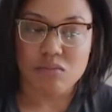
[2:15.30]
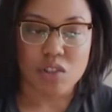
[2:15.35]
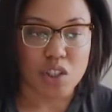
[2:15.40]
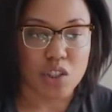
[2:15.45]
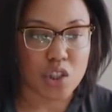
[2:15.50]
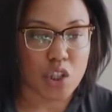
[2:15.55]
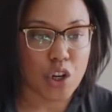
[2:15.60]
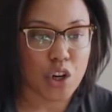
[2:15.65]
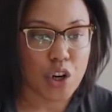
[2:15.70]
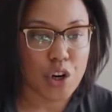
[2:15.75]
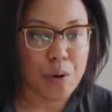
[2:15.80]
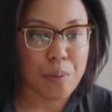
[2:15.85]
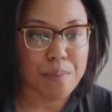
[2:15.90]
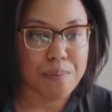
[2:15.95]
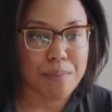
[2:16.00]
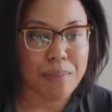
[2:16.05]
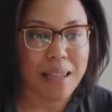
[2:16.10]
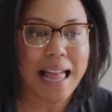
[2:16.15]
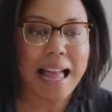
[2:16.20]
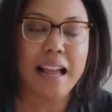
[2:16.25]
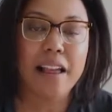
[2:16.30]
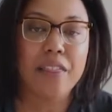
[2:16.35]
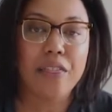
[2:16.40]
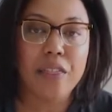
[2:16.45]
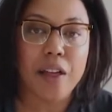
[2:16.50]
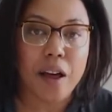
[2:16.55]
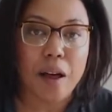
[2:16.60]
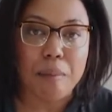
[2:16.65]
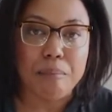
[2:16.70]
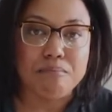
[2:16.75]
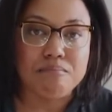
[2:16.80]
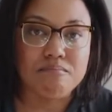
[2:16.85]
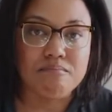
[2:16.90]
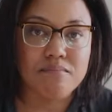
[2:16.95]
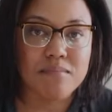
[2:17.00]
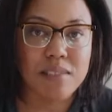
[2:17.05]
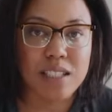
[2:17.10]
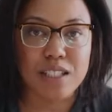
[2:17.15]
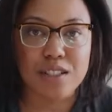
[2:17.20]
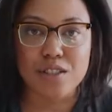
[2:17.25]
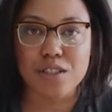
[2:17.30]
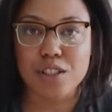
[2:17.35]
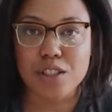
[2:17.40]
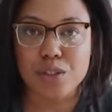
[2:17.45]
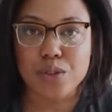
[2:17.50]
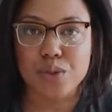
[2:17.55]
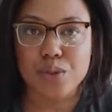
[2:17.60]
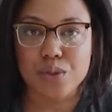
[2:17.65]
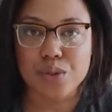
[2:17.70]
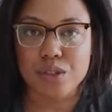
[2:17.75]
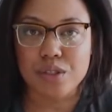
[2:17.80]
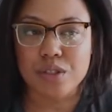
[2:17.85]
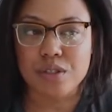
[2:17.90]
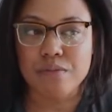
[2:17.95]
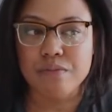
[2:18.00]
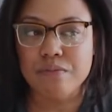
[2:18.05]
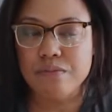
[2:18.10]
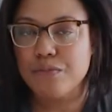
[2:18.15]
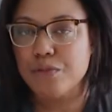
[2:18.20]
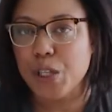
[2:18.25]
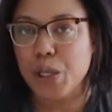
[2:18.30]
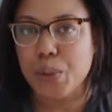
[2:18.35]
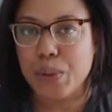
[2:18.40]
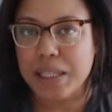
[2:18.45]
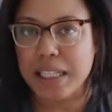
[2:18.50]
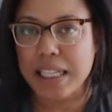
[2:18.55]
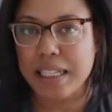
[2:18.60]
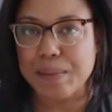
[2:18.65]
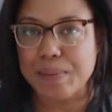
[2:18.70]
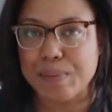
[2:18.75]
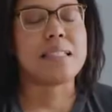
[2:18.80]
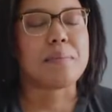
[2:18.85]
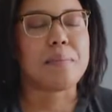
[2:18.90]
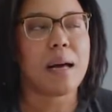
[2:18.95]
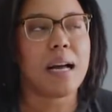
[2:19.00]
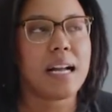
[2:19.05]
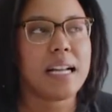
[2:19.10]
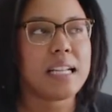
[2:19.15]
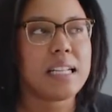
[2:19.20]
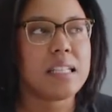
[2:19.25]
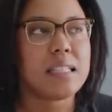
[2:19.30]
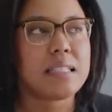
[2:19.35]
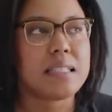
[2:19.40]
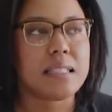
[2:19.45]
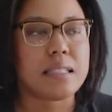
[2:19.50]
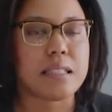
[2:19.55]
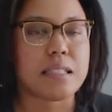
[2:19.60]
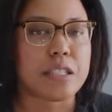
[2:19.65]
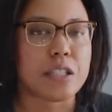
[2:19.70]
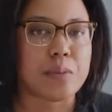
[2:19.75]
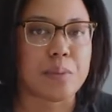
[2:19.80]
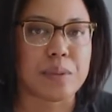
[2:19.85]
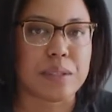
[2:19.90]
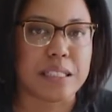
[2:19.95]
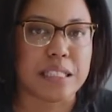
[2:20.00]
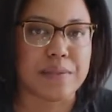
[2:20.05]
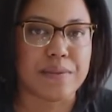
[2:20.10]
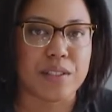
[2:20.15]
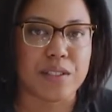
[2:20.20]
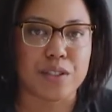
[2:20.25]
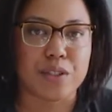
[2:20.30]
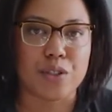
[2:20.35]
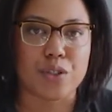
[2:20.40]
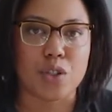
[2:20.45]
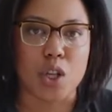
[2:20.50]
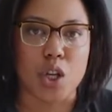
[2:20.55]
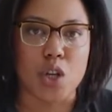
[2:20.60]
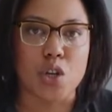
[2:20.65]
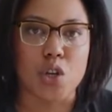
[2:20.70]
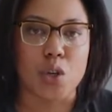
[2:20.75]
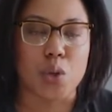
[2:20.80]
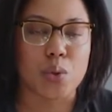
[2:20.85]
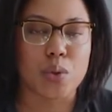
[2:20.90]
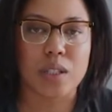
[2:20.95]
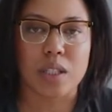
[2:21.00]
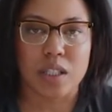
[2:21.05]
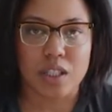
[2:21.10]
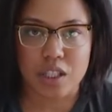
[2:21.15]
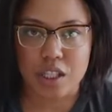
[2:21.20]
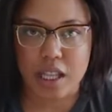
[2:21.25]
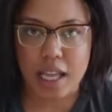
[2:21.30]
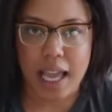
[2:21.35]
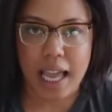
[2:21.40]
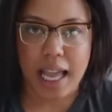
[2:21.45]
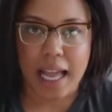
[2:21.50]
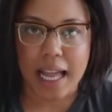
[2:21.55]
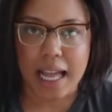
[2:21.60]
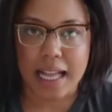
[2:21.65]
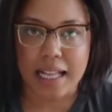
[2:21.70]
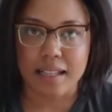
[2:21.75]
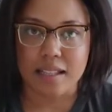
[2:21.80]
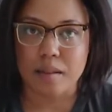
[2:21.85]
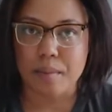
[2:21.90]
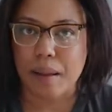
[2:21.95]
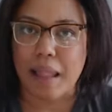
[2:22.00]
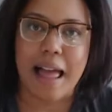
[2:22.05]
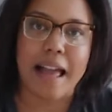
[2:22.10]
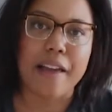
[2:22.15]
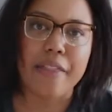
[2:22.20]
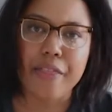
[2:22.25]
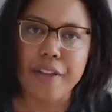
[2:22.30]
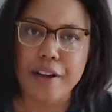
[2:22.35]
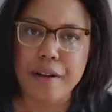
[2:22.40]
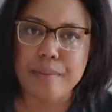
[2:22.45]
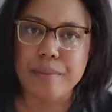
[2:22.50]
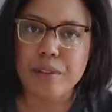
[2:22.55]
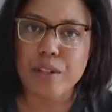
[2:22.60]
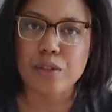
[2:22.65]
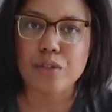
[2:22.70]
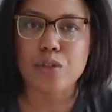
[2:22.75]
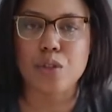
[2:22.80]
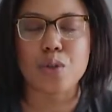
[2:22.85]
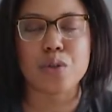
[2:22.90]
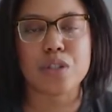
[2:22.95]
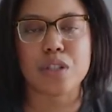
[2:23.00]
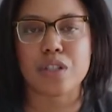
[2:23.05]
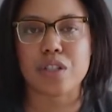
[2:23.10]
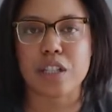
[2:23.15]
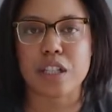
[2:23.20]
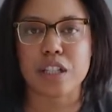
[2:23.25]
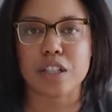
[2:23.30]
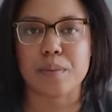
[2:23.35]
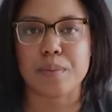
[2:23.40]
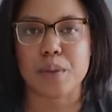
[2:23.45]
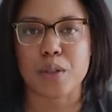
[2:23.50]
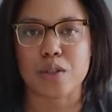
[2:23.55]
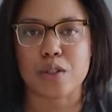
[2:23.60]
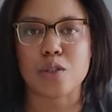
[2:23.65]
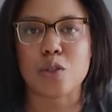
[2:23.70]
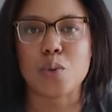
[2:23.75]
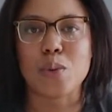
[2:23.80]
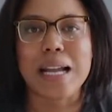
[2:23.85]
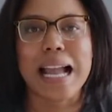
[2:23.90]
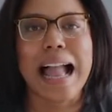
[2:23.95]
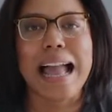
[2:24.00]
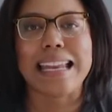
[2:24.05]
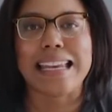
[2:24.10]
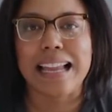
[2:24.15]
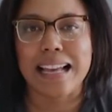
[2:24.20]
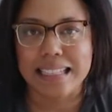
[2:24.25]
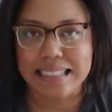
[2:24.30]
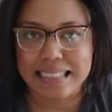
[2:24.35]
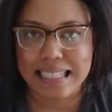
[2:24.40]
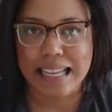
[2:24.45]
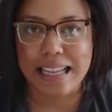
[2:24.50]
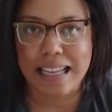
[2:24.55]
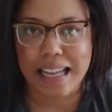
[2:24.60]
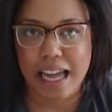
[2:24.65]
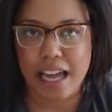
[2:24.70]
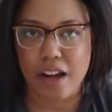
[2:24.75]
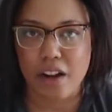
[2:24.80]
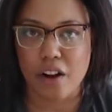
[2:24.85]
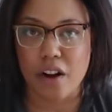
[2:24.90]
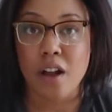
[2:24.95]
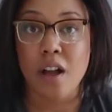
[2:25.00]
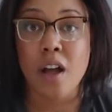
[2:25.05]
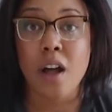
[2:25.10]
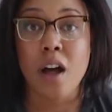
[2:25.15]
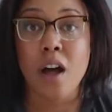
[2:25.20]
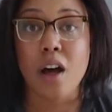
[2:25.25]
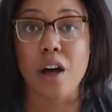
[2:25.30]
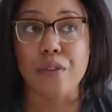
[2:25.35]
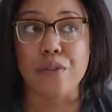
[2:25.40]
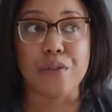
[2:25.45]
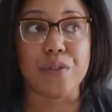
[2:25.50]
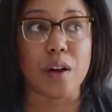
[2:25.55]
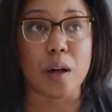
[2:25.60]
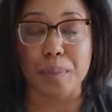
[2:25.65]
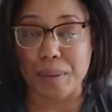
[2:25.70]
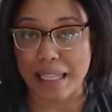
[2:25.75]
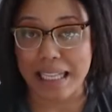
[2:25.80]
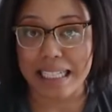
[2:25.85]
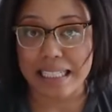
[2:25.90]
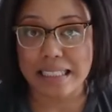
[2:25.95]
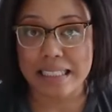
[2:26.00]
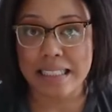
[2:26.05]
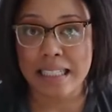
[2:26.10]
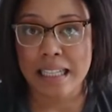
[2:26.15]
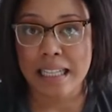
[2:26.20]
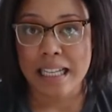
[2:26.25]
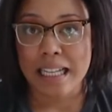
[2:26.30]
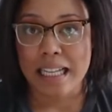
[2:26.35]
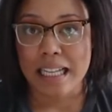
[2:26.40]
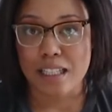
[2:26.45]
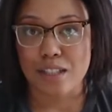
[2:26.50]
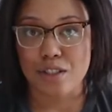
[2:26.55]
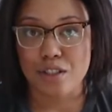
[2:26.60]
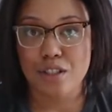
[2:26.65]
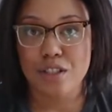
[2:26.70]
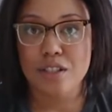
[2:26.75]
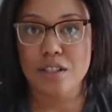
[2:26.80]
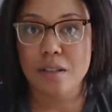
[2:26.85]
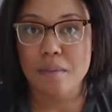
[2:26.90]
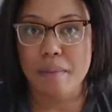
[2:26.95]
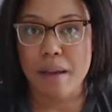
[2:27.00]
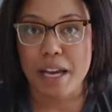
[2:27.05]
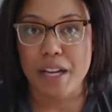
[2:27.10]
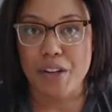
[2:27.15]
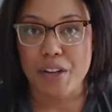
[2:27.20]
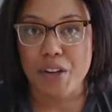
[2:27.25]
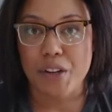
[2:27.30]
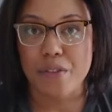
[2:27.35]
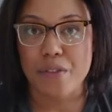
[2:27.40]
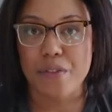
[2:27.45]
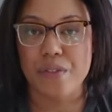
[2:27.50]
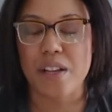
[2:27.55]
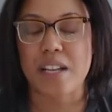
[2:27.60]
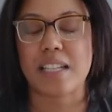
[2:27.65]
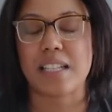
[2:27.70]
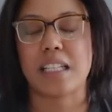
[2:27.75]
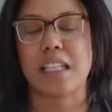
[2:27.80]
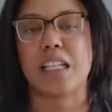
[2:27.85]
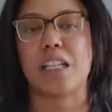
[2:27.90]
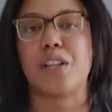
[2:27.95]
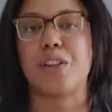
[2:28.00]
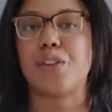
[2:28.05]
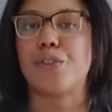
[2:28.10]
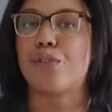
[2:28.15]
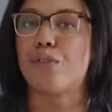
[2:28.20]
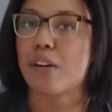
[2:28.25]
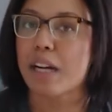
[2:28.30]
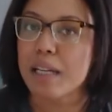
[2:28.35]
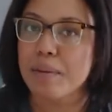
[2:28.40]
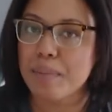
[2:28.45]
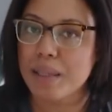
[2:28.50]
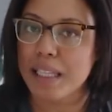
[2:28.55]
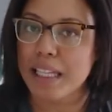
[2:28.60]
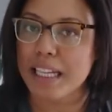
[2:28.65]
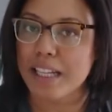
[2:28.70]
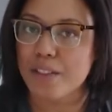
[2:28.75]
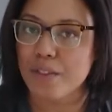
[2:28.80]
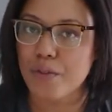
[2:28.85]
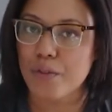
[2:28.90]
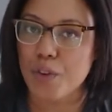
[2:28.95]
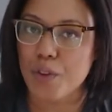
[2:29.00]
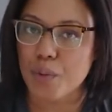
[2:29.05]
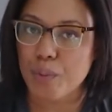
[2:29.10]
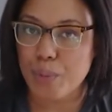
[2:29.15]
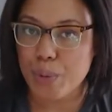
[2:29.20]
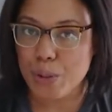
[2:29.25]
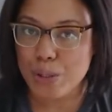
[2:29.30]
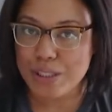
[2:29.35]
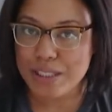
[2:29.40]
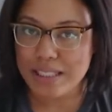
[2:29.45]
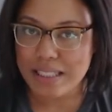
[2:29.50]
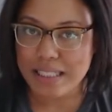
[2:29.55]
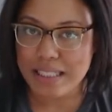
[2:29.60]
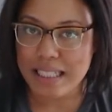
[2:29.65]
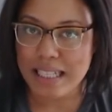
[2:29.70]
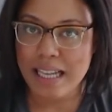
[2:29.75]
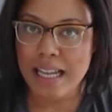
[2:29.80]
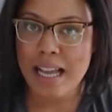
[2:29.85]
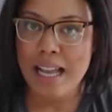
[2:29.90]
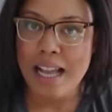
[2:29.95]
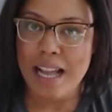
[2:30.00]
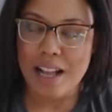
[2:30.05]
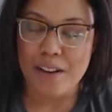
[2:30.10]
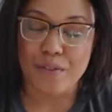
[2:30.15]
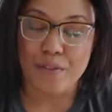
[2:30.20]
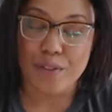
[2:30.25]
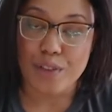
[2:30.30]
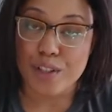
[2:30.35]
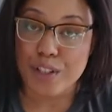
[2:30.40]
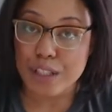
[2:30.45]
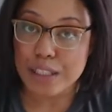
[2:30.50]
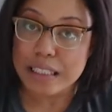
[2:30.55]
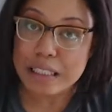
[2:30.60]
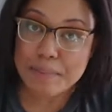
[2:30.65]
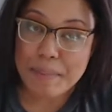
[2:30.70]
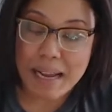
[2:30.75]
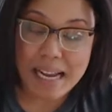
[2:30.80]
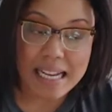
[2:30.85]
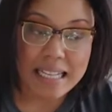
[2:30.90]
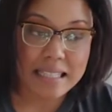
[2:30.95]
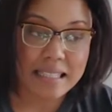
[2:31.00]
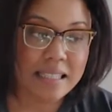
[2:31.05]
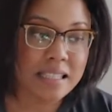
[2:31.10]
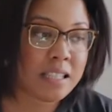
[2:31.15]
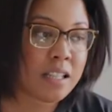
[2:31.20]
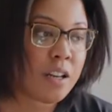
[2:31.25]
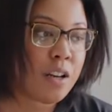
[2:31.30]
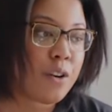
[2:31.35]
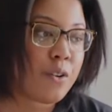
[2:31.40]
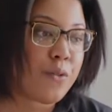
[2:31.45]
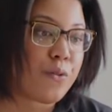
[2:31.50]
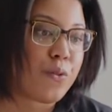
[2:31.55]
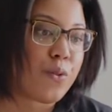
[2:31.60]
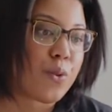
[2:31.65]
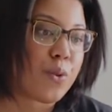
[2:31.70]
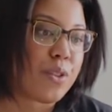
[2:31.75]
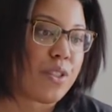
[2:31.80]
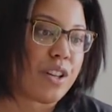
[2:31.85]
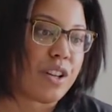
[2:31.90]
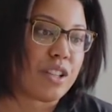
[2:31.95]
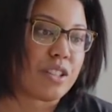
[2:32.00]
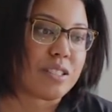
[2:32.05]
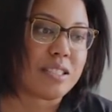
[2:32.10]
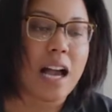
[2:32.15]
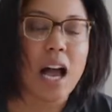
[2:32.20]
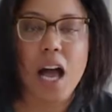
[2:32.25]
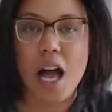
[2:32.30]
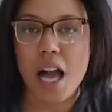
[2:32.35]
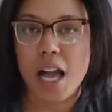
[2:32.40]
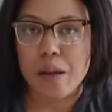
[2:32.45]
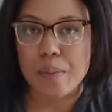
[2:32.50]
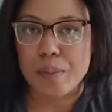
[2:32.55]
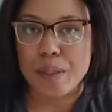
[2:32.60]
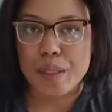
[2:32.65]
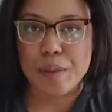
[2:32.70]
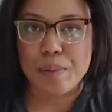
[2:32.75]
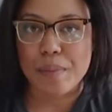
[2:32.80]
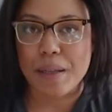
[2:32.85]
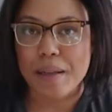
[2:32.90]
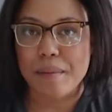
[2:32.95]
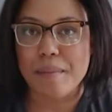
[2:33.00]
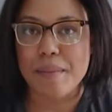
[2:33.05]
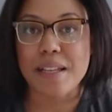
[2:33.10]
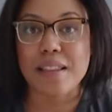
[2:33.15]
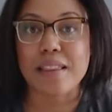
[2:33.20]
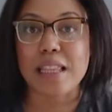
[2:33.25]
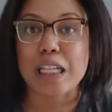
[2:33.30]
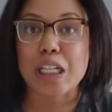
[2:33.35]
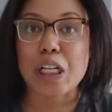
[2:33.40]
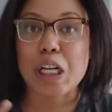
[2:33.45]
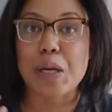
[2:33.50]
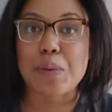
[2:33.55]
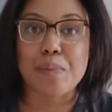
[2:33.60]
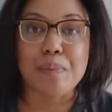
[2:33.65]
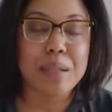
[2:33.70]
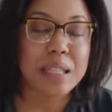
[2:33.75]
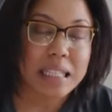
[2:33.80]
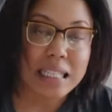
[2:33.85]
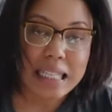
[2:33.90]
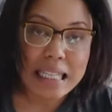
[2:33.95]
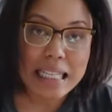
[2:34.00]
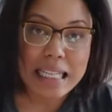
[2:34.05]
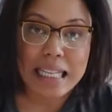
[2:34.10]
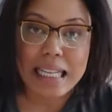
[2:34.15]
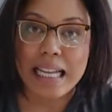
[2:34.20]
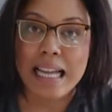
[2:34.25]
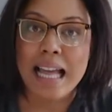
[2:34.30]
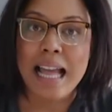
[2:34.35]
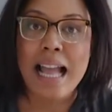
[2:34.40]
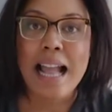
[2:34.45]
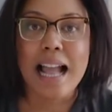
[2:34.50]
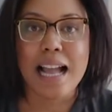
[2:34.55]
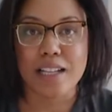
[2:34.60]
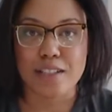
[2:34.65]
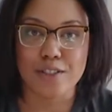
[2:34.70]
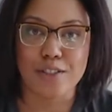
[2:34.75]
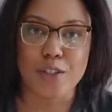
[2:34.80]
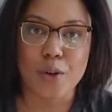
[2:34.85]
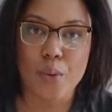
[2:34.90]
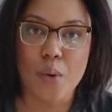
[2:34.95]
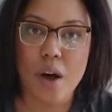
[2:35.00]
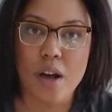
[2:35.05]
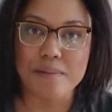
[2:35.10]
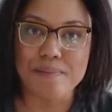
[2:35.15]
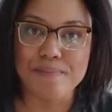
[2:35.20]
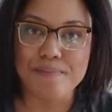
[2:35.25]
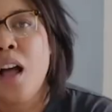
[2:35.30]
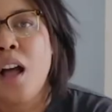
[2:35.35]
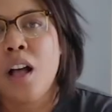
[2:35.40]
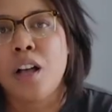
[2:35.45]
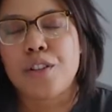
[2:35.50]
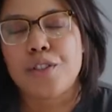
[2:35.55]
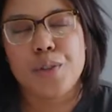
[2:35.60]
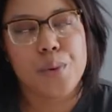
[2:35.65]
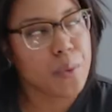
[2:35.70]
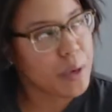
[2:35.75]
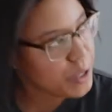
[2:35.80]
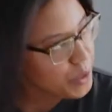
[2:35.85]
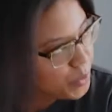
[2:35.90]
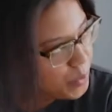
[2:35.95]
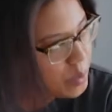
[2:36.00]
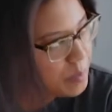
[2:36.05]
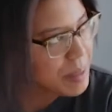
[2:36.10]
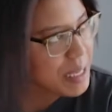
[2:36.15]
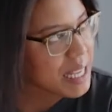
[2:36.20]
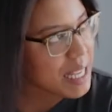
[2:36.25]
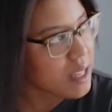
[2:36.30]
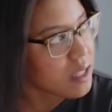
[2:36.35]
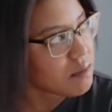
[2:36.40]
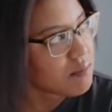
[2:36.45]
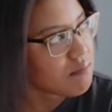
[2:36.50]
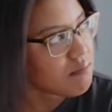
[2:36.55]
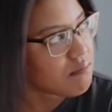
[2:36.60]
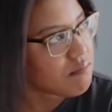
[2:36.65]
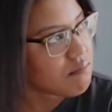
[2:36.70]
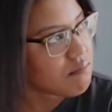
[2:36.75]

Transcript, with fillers: The term black thumb is used frequently. It's my sincere belief that there's no such thing as a black thumb. There's no such thing as a person who cannot take care of a plant. It's just a matter of finding the right plant for the person and for their space, for their time commitment, their ability, and so on. So where do we begin?